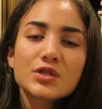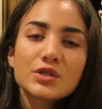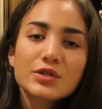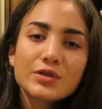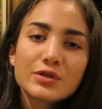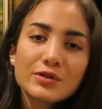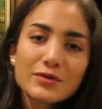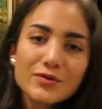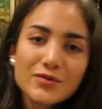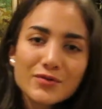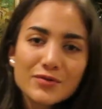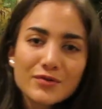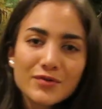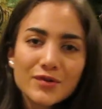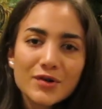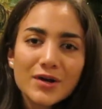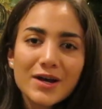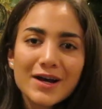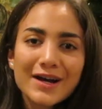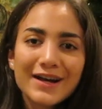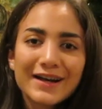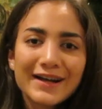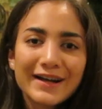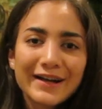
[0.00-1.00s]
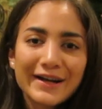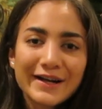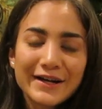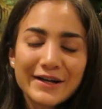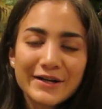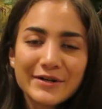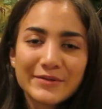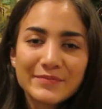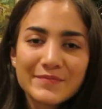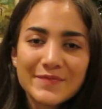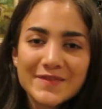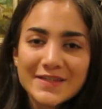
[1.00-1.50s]

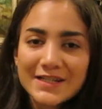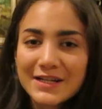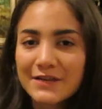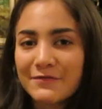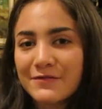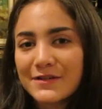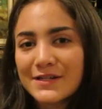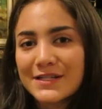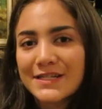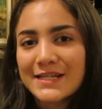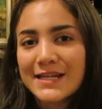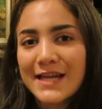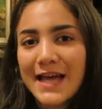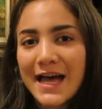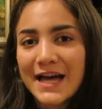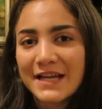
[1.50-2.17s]
to Stephen T.